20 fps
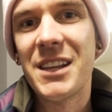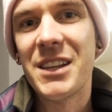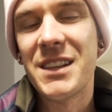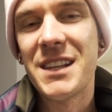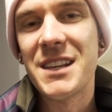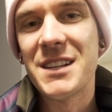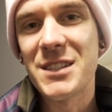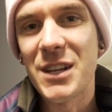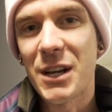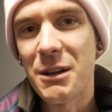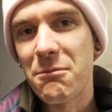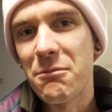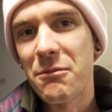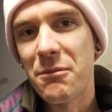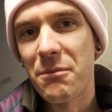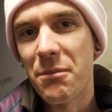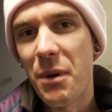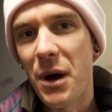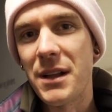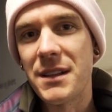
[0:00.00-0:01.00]
there's like
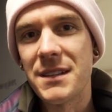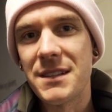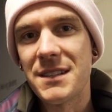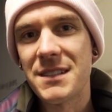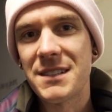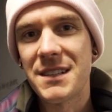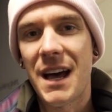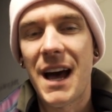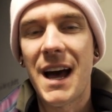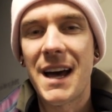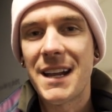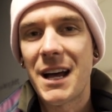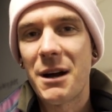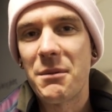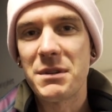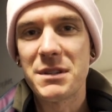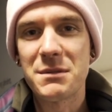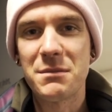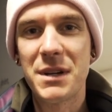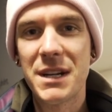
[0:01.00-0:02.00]
buttons to add how
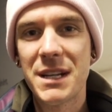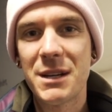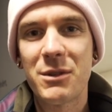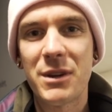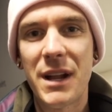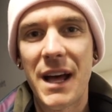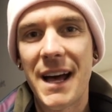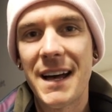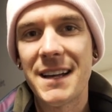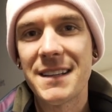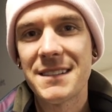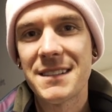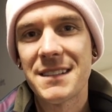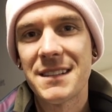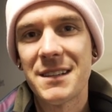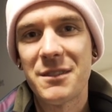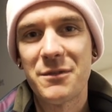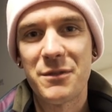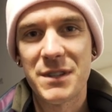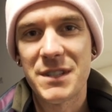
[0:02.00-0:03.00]
much money you want to add
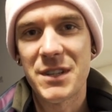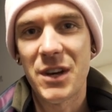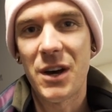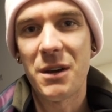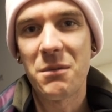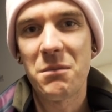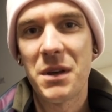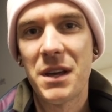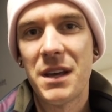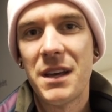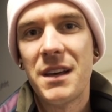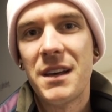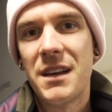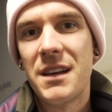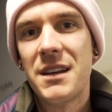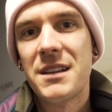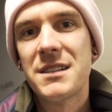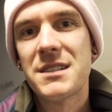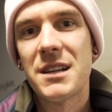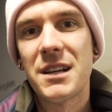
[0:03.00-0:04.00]
at a time.
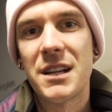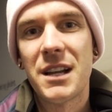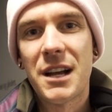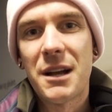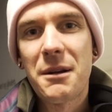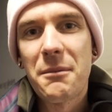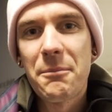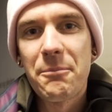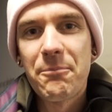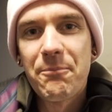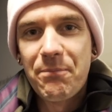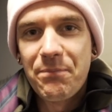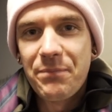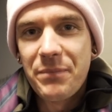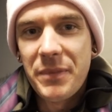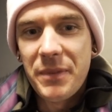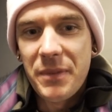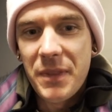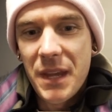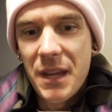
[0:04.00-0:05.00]
So I like
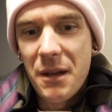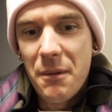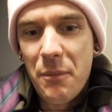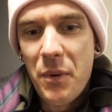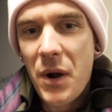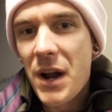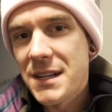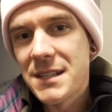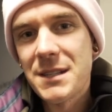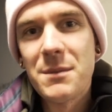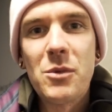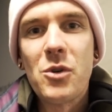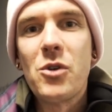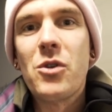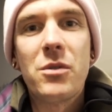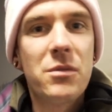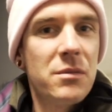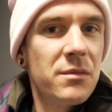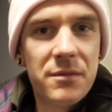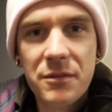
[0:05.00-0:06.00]
pressed them
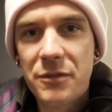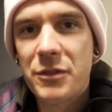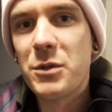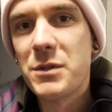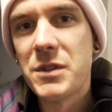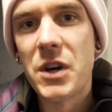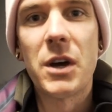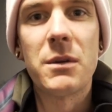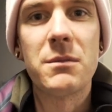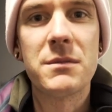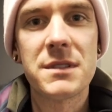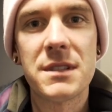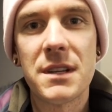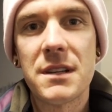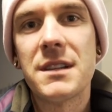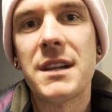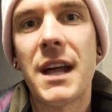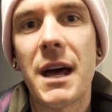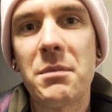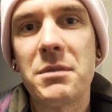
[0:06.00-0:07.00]
all a few times,
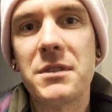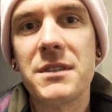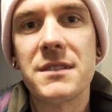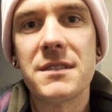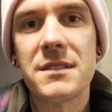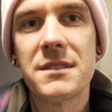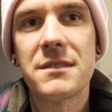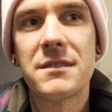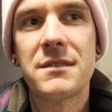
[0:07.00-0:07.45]
nothing happened.